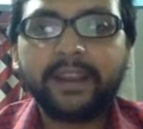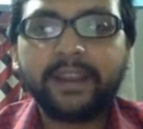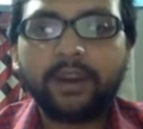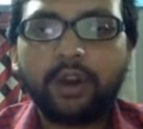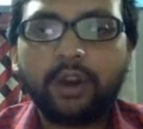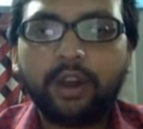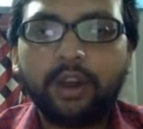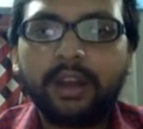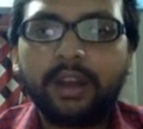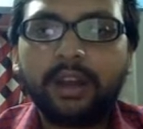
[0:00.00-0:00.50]

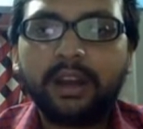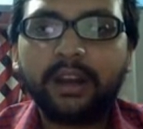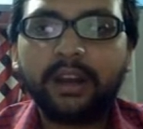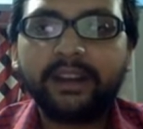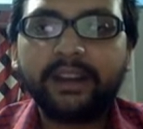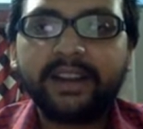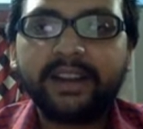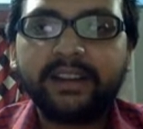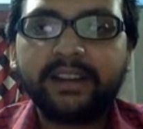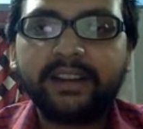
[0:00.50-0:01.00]
all. A
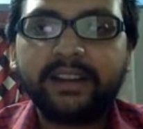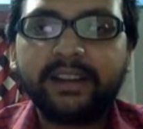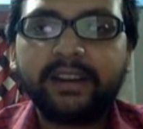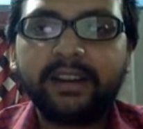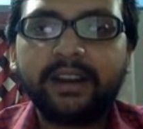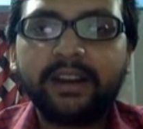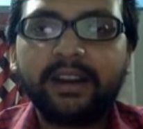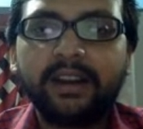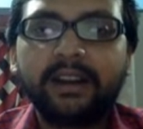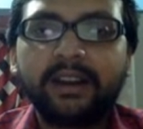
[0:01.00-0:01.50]

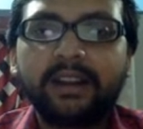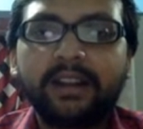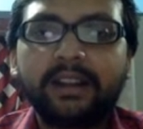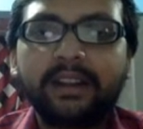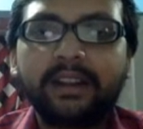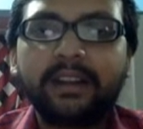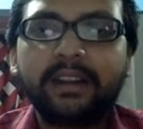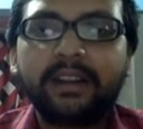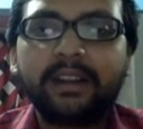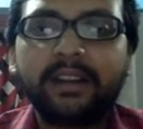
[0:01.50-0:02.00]

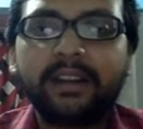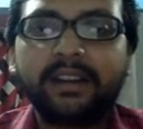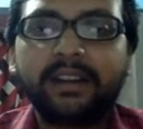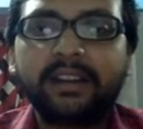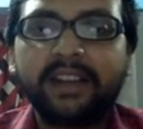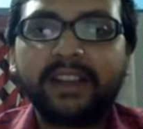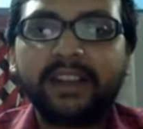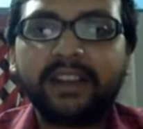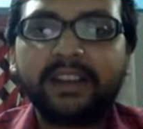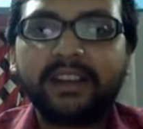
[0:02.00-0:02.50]

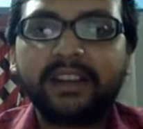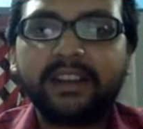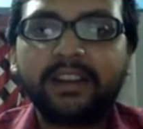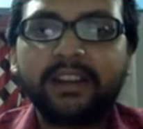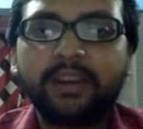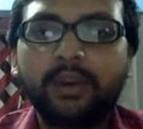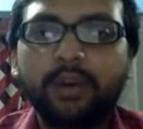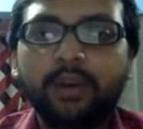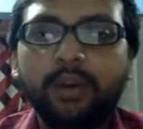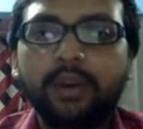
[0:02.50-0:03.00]

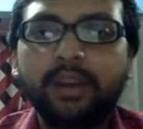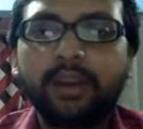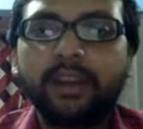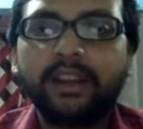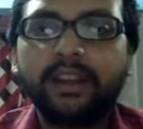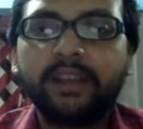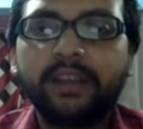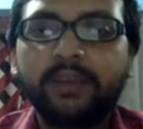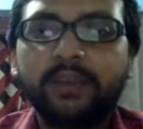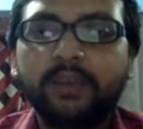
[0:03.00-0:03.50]
10-year-old
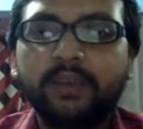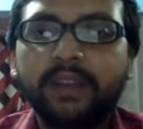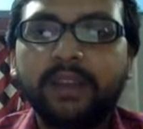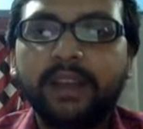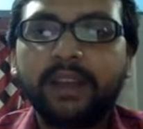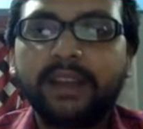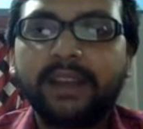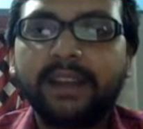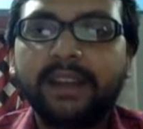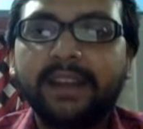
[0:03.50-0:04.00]
in
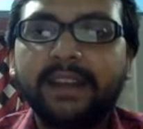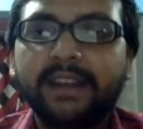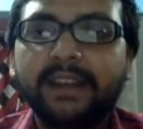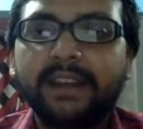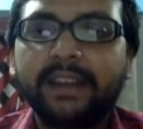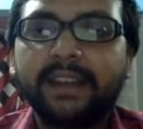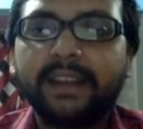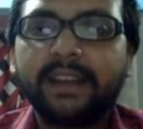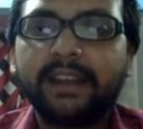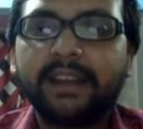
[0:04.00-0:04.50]
Bhutan can
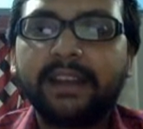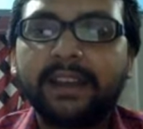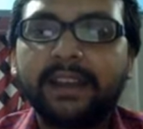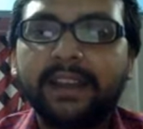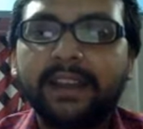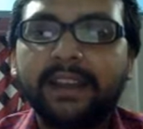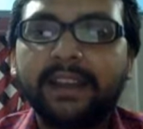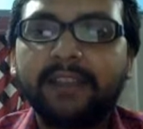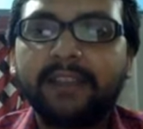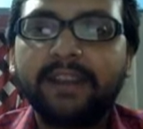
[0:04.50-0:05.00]

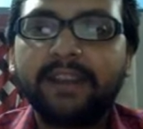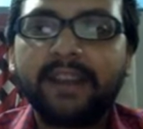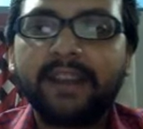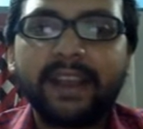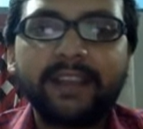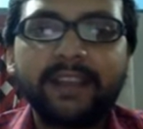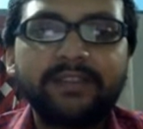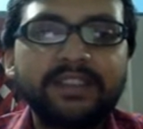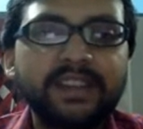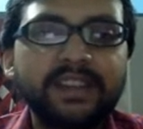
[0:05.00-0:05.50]
have a
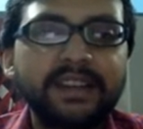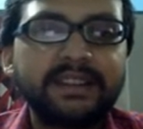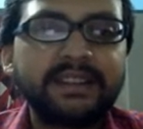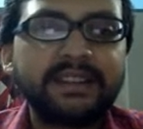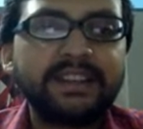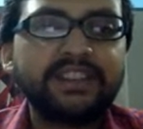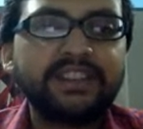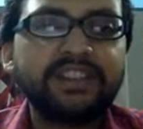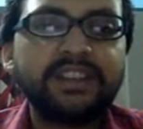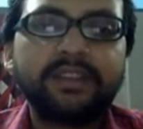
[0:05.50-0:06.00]
live chat
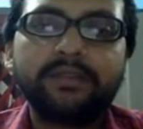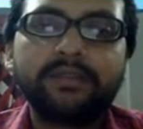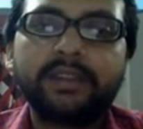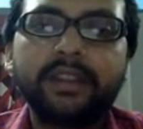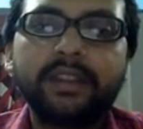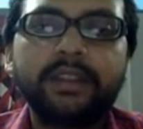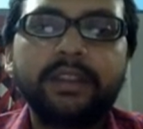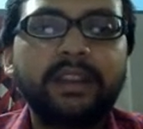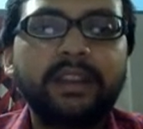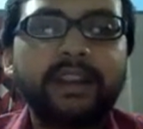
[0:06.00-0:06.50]
session
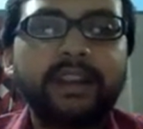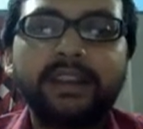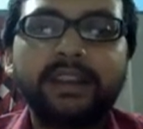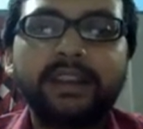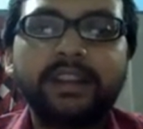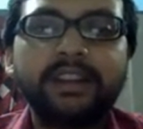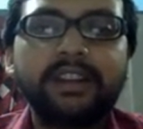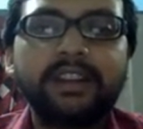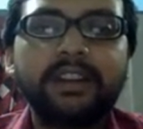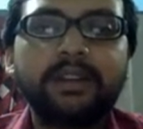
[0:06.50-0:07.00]
with
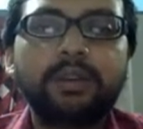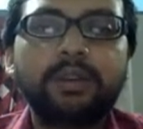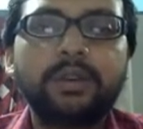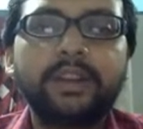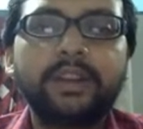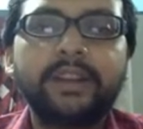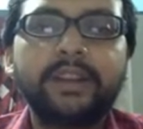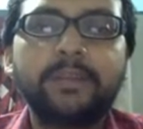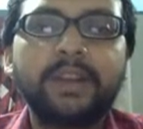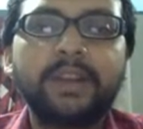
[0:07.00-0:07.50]

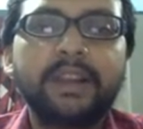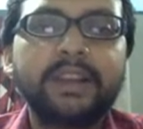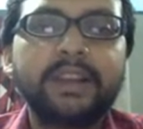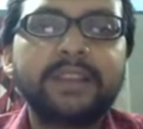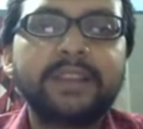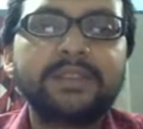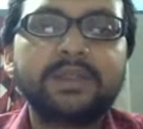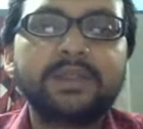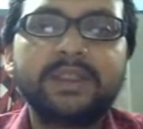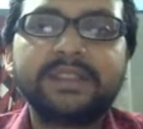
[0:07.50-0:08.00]
18-year-old in
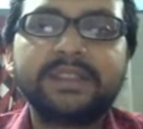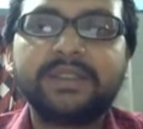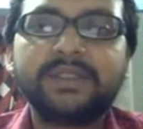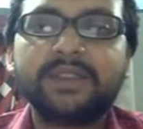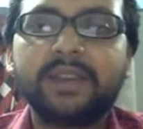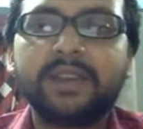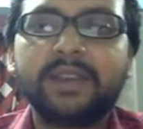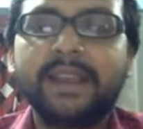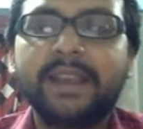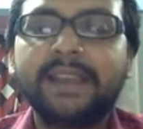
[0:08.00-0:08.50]
Bali. So
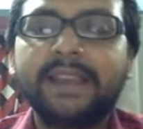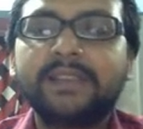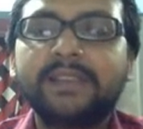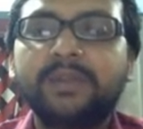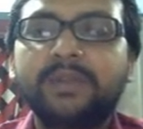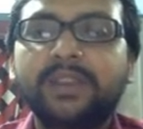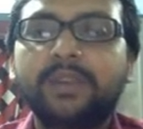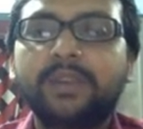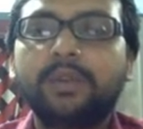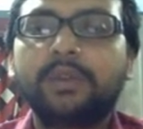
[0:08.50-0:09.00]
as
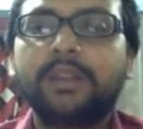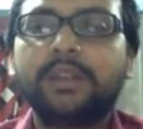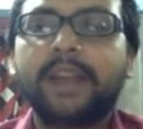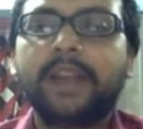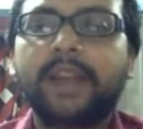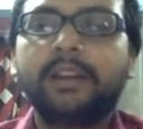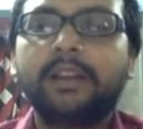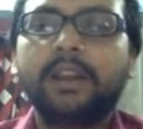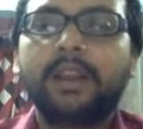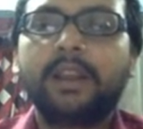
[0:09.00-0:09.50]
we know
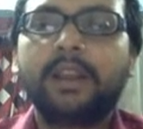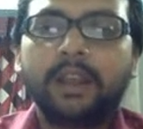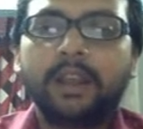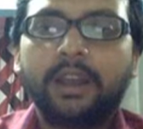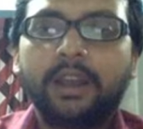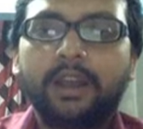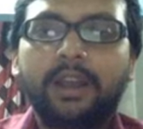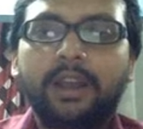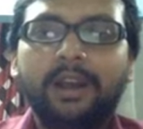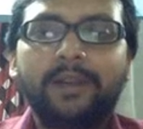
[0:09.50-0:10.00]
that
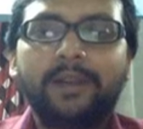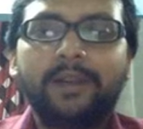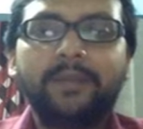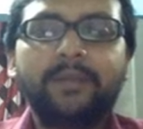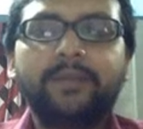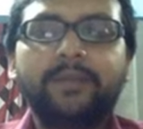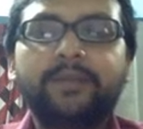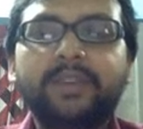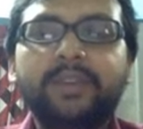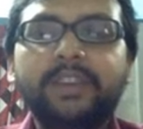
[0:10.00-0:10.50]

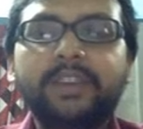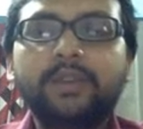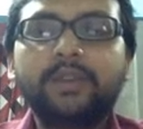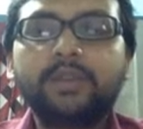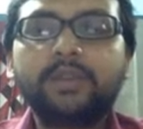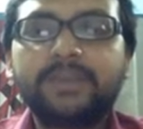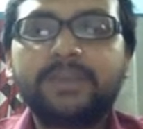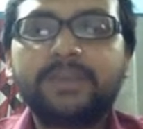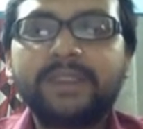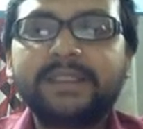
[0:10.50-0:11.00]
we
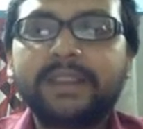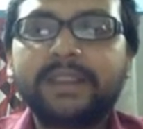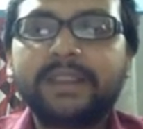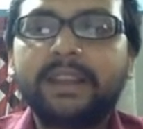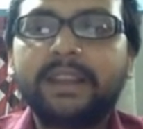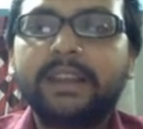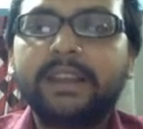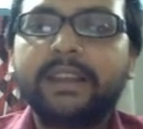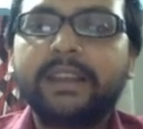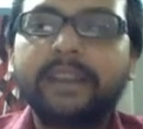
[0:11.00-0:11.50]
use
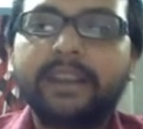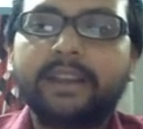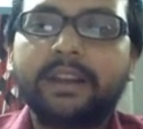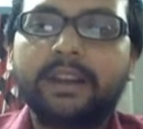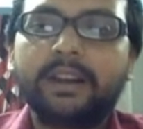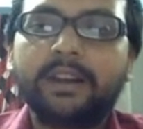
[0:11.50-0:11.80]
basically